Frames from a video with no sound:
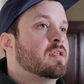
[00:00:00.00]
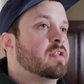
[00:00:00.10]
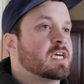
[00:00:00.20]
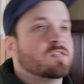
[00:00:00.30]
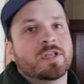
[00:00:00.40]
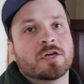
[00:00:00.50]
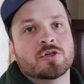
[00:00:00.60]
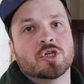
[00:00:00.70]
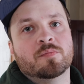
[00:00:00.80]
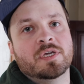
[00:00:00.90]
The next
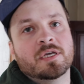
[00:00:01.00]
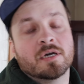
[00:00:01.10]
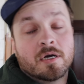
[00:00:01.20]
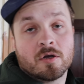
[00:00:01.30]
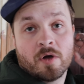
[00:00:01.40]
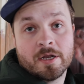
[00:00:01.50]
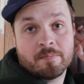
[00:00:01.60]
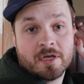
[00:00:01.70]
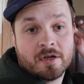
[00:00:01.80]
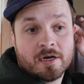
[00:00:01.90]
video should be uh, quite
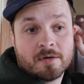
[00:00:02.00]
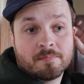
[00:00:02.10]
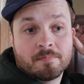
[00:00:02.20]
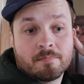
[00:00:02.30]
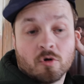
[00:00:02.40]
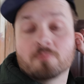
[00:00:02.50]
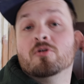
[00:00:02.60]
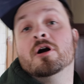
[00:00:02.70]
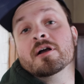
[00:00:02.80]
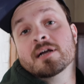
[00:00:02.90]
a bit um, more
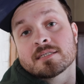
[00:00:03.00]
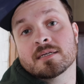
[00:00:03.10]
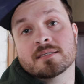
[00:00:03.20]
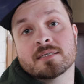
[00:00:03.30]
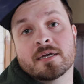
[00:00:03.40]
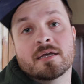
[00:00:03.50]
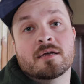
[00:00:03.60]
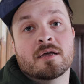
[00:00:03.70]
progress, let's say.